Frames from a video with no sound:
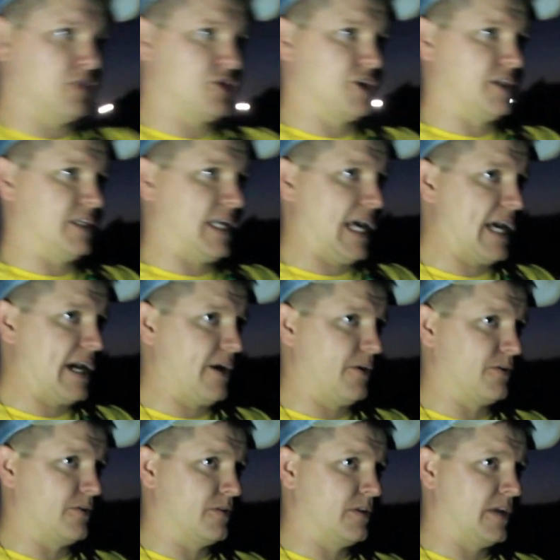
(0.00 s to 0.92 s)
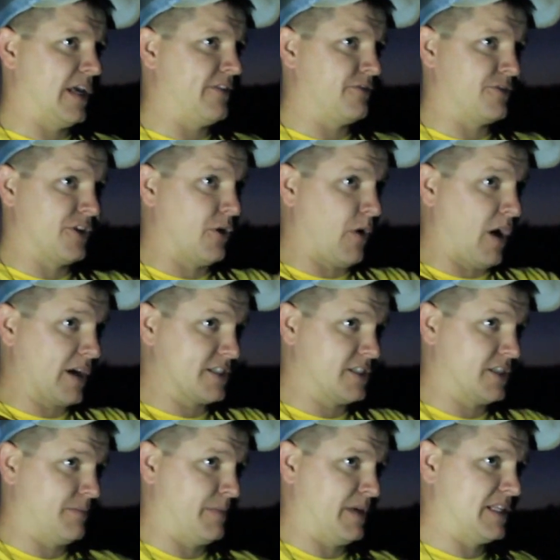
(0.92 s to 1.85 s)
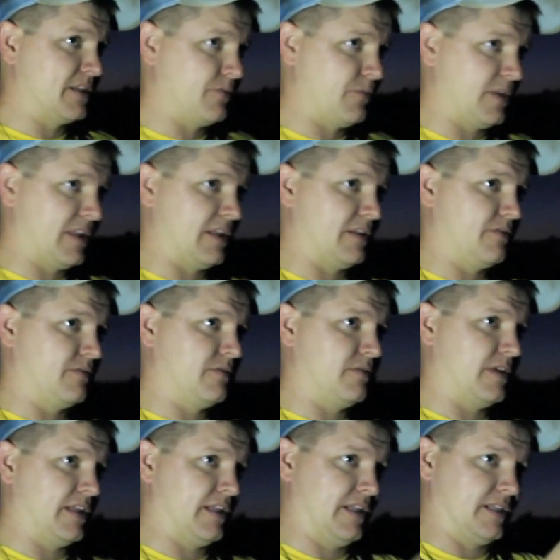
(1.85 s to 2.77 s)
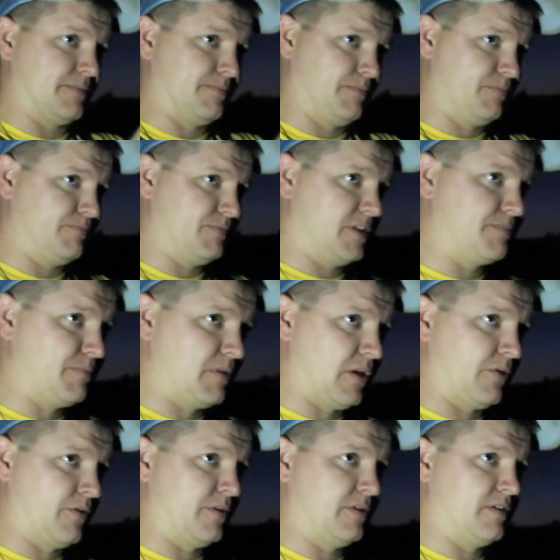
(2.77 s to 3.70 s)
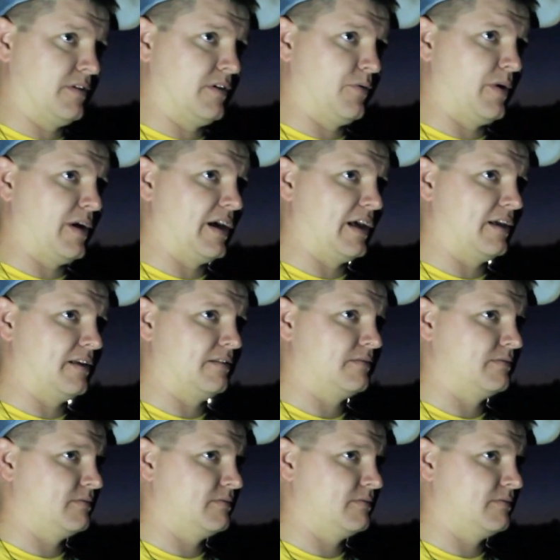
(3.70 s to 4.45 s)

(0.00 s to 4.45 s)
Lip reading: pushing down and there's no oxygen mixing with it and it's just blowing away.